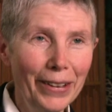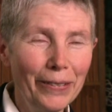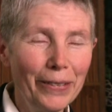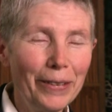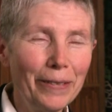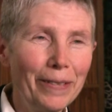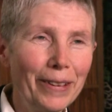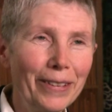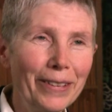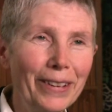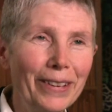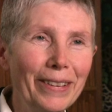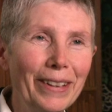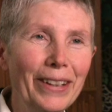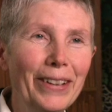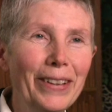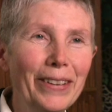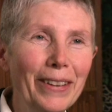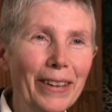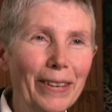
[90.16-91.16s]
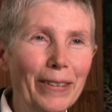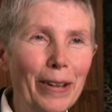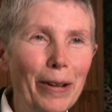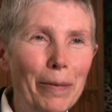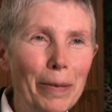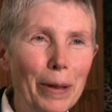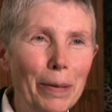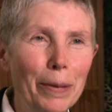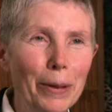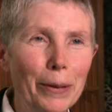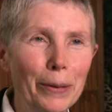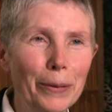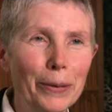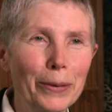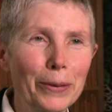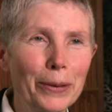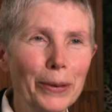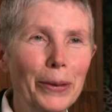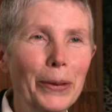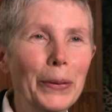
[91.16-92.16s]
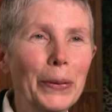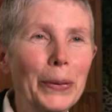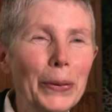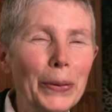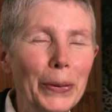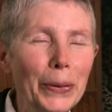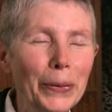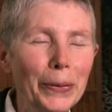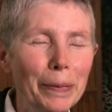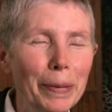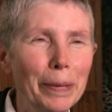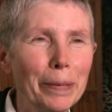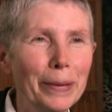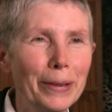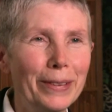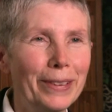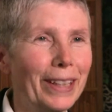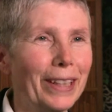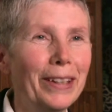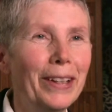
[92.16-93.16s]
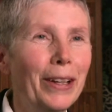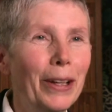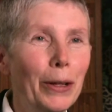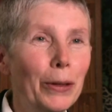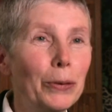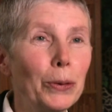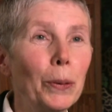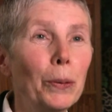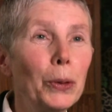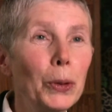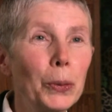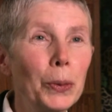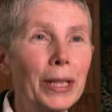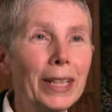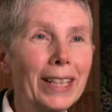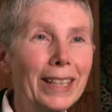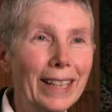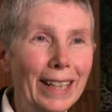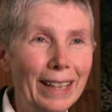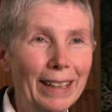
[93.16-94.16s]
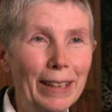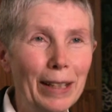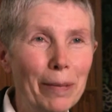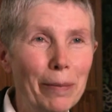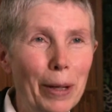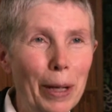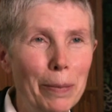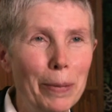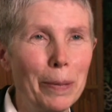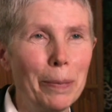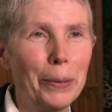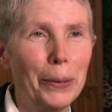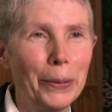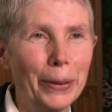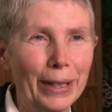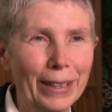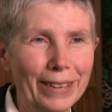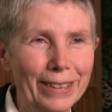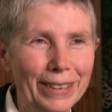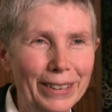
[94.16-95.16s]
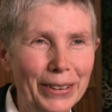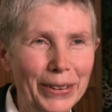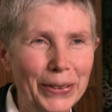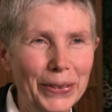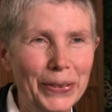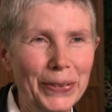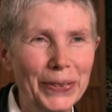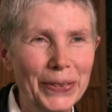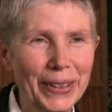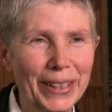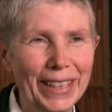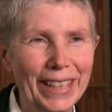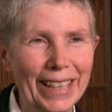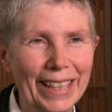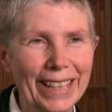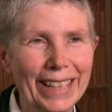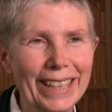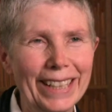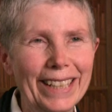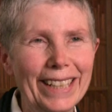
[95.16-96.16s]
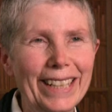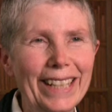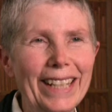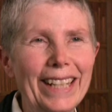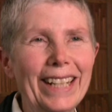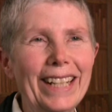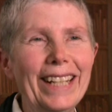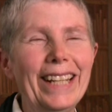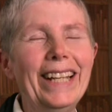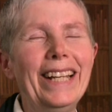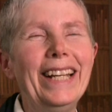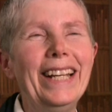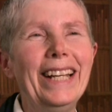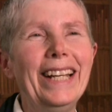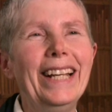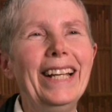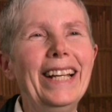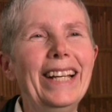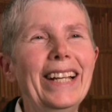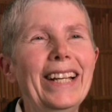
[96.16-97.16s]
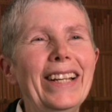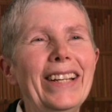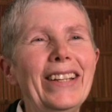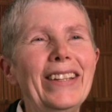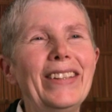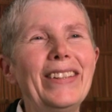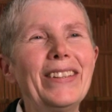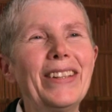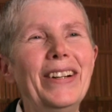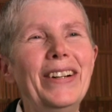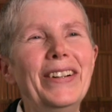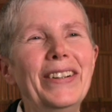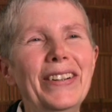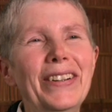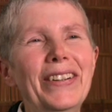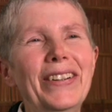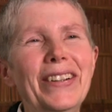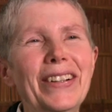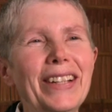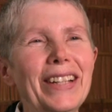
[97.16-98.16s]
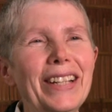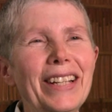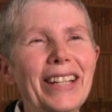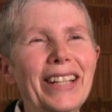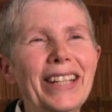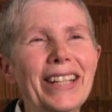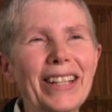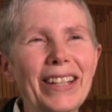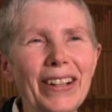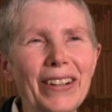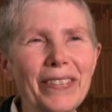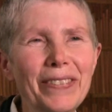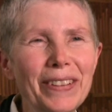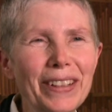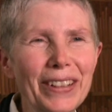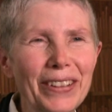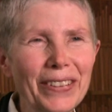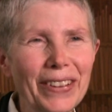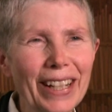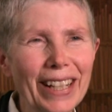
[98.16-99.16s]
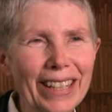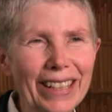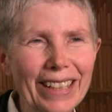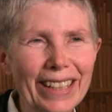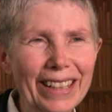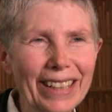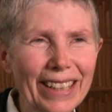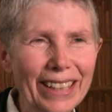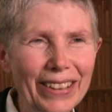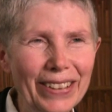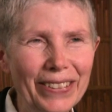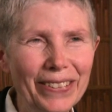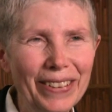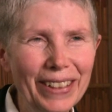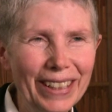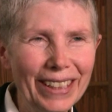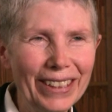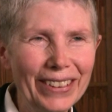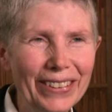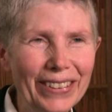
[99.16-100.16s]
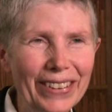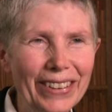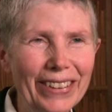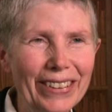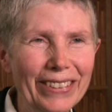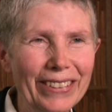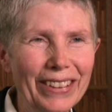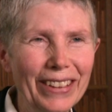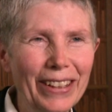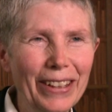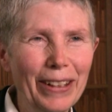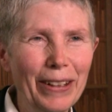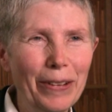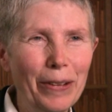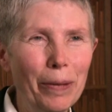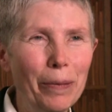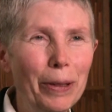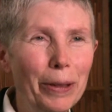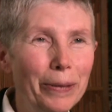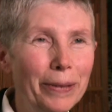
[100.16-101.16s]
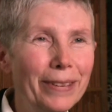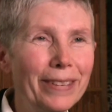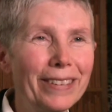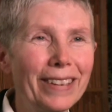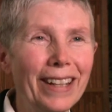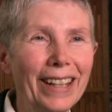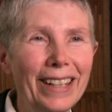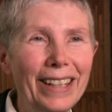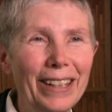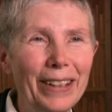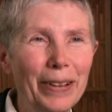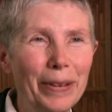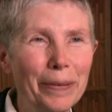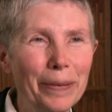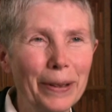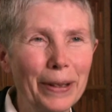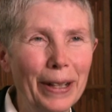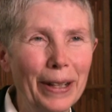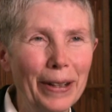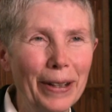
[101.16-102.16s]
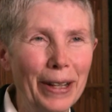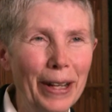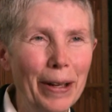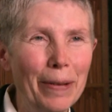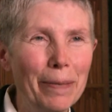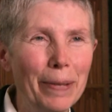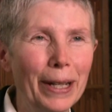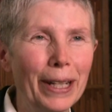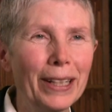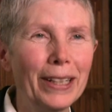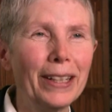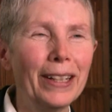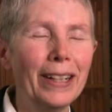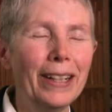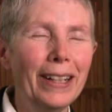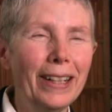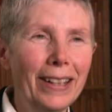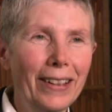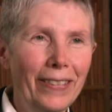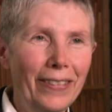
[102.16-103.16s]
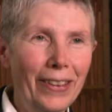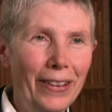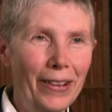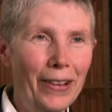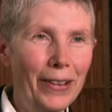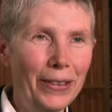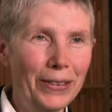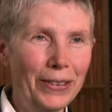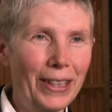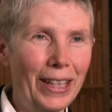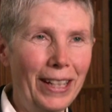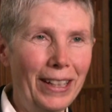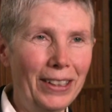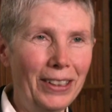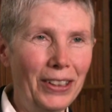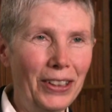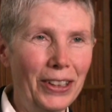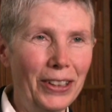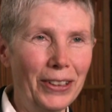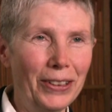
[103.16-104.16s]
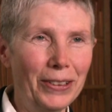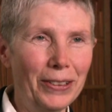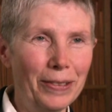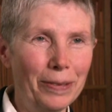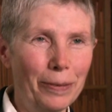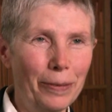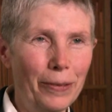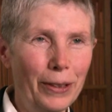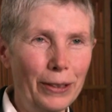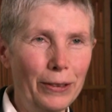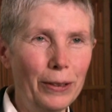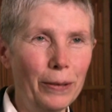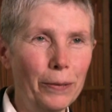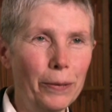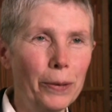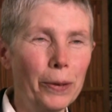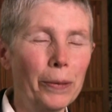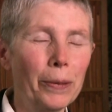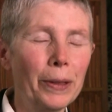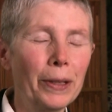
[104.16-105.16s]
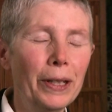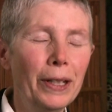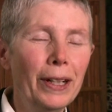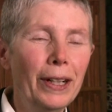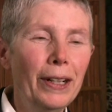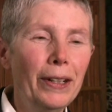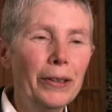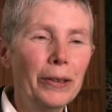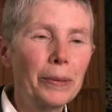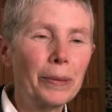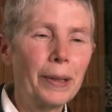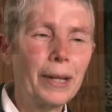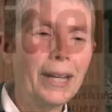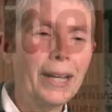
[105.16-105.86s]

We found out later they thought maybe it was cool. People said, don't drink anything, it might be poison Kool-Aid. So nobody drank anything, nobody had cookies, nobody would sign in or put on a name badge. They all sat in chairs facing forward. So when